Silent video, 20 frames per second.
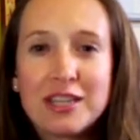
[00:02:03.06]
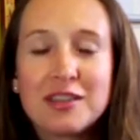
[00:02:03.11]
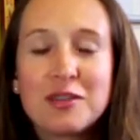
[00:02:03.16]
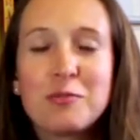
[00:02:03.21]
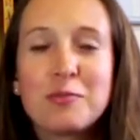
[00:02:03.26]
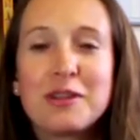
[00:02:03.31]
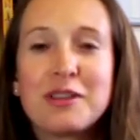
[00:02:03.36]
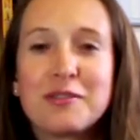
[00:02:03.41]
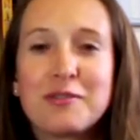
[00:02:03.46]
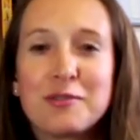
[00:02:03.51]
the
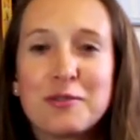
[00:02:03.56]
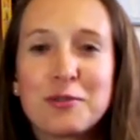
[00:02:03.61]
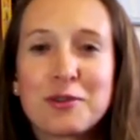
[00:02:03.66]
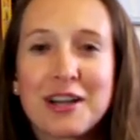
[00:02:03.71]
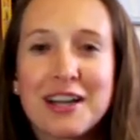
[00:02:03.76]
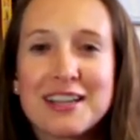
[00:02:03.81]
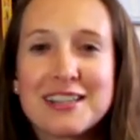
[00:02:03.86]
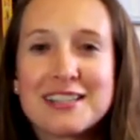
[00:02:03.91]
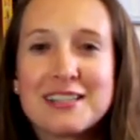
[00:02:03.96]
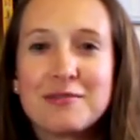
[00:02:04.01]
weather
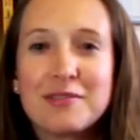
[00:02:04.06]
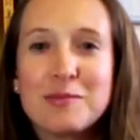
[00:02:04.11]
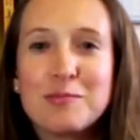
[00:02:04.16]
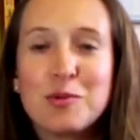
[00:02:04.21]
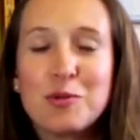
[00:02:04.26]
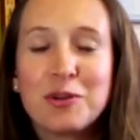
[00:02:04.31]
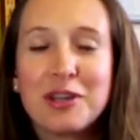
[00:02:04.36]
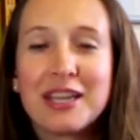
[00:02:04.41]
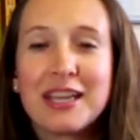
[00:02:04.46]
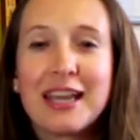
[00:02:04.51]
forecast every
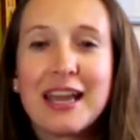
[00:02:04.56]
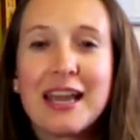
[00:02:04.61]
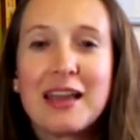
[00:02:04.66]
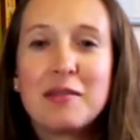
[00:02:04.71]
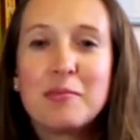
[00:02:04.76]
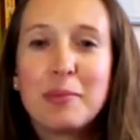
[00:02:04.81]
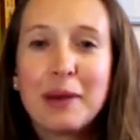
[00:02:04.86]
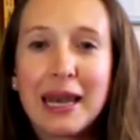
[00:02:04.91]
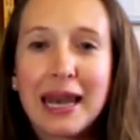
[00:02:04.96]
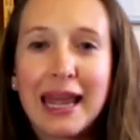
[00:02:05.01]
morning and
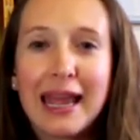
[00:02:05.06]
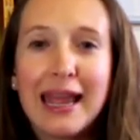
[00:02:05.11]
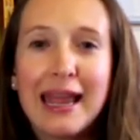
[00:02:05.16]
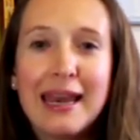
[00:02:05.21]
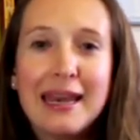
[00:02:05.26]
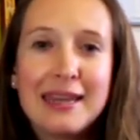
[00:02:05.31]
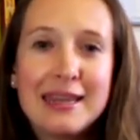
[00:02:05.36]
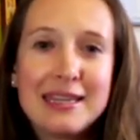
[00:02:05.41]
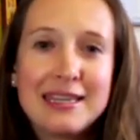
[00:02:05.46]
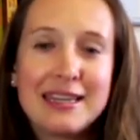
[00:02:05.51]

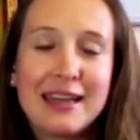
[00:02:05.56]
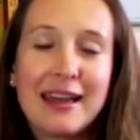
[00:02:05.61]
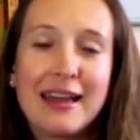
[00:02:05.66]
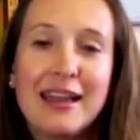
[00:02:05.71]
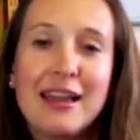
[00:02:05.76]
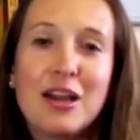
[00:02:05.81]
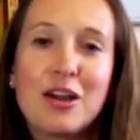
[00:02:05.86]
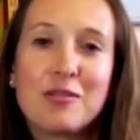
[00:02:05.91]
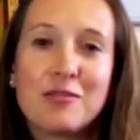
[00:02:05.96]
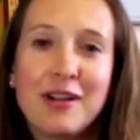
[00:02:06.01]
plan the
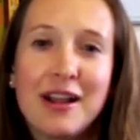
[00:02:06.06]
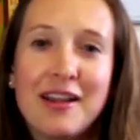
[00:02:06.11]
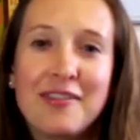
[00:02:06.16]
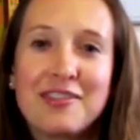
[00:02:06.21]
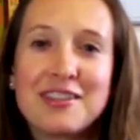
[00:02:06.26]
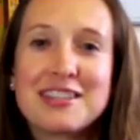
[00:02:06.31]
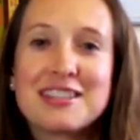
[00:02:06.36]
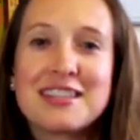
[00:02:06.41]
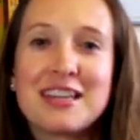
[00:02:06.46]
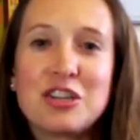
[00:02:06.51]
day around
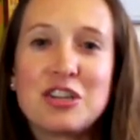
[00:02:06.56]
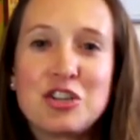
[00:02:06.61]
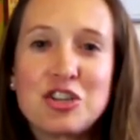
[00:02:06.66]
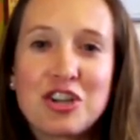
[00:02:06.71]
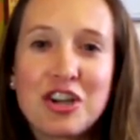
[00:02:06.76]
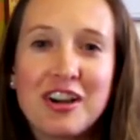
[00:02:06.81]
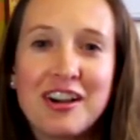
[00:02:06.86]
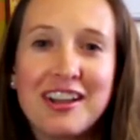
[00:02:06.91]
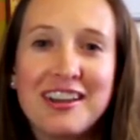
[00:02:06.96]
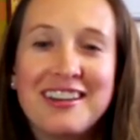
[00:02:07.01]
the
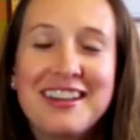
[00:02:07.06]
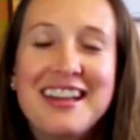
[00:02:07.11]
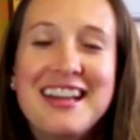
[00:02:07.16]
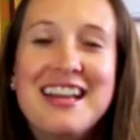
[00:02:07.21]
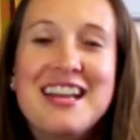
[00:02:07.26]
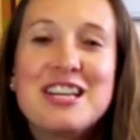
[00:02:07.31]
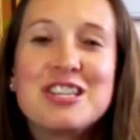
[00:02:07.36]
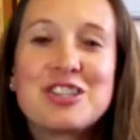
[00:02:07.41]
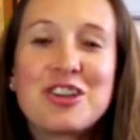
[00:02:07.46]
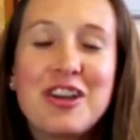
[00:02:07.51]
sunshine.
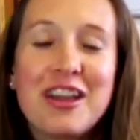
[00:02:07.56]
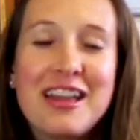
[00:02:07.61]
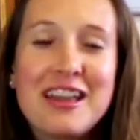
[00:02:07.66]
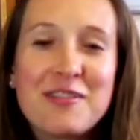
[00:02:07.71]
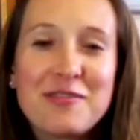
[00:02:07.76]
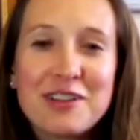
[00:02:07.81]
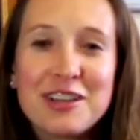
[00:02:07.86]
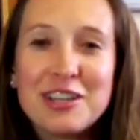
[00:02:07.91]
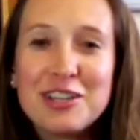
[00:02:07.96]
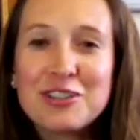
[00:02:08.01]
So
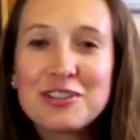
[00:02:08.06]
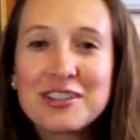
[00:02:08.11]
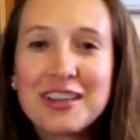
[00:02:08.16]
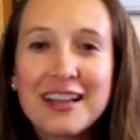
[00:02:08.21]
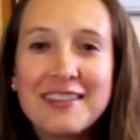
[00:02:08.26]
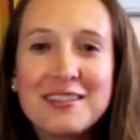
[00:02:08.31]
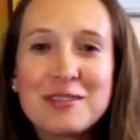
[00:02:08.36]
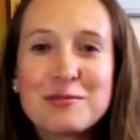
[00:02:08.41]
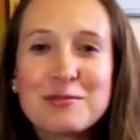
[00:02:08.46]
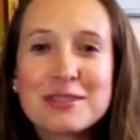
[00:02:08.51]
if it looked
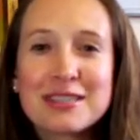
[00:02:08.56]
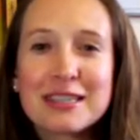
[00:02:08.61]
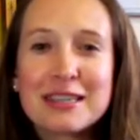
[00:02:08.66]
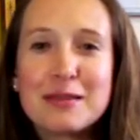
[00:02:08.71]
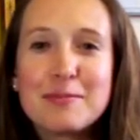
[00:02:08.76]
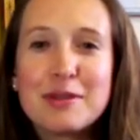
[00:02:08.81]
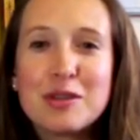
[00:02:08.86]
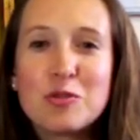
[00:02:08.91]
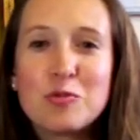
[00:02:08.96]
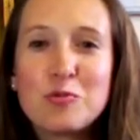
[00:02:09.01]
like there was going to
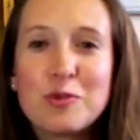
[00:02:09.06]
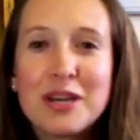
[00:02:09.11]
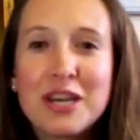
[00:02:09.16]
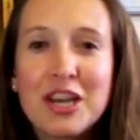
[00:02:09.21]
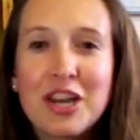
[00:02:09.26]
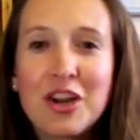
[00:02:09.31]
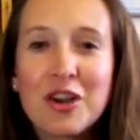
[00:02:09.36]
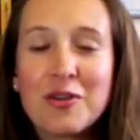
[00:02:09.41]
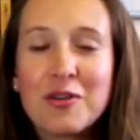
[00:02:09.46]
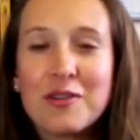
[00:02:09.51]
be a
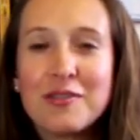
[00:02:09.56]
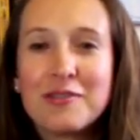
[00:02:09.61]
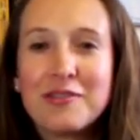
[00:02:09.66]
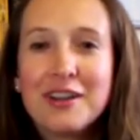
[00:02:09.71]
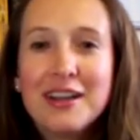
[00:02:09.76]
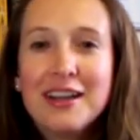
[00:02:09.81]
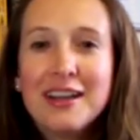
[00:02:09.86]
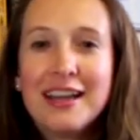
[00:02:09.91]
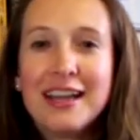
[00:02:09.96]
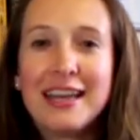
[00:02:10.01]
window of
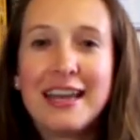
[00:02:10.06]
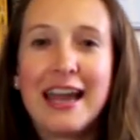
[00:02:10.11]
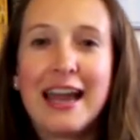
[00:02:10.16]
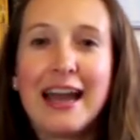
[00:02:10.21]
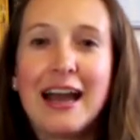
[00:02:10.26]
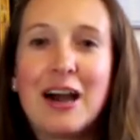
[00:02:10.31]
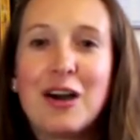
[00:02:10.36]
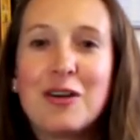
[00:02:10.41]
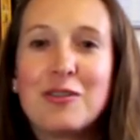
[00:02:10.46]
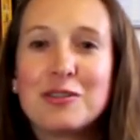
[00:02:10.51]
an
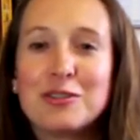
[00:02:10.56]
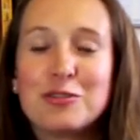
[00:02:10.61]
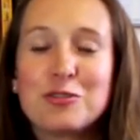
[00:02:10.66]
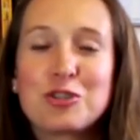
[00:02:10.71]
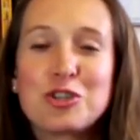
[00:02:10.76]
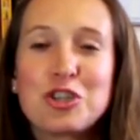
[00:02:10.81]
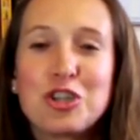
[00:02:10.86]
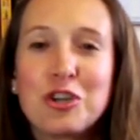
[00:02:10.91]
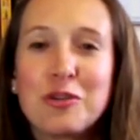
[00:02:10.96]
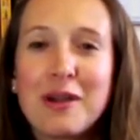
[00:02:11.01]
hour or
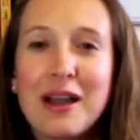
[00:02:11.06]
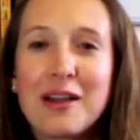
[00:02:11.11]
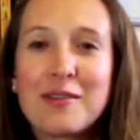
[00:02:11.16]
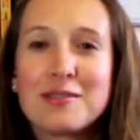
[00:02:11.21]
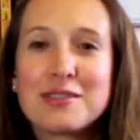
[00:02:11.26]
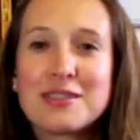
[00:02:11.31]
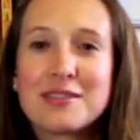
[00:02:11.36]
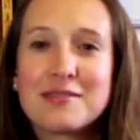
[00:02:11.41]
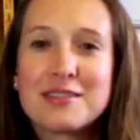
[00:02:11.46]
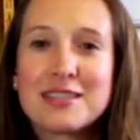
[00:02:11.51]
2
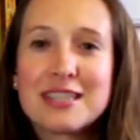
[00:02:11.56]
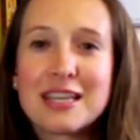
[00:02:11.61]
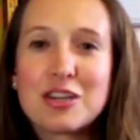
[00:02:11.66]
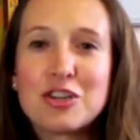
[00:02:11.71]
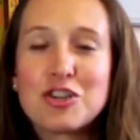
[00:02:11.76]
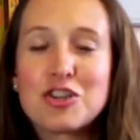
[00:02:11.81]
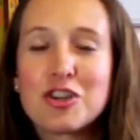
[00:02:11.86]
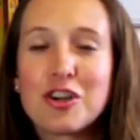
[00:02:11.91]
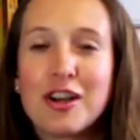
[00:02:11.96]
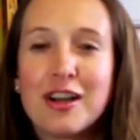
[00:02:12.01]
hours of
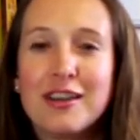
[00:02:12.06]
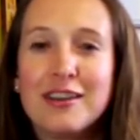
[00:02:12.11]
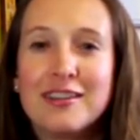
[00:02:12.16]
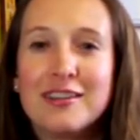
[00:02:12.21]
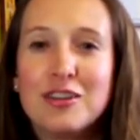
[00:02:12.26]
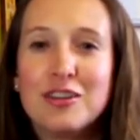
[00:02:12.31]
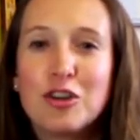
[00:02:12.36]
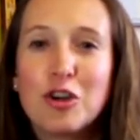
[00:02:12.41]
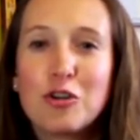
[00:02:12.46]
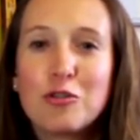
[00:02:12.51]
sunshine
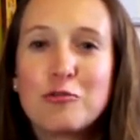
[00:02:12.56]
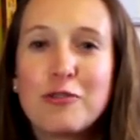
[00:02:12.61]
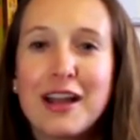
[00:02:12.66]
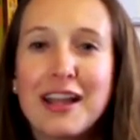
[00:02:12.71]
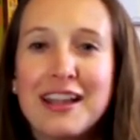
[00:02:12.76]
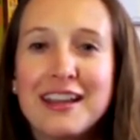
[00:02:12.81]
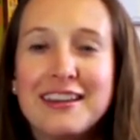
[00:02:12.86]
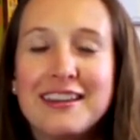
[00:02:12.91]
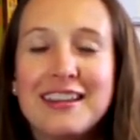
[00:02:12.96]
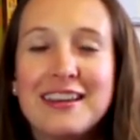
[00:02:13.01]
and no
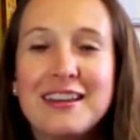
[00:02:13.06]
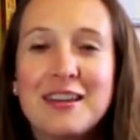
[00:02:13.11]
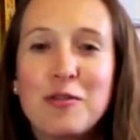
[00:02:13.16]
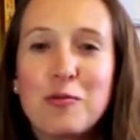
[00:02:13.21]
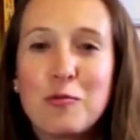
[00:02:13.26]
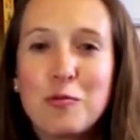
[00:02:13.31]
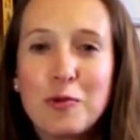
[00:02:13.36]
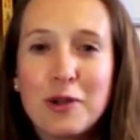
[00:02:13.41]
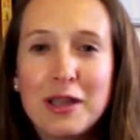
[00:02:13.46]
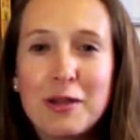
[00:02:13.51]
rain, then
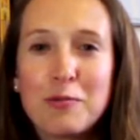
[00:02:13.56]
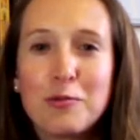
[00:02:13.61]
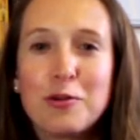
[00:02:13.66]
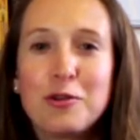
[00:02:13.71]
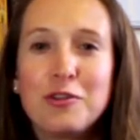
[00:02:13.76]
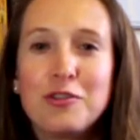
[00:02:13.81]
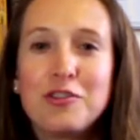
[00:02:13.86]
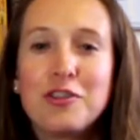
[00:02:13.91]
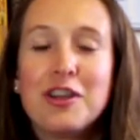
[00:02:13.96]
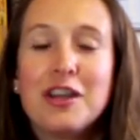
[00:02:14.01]
we
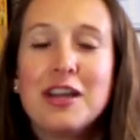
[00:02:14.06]
would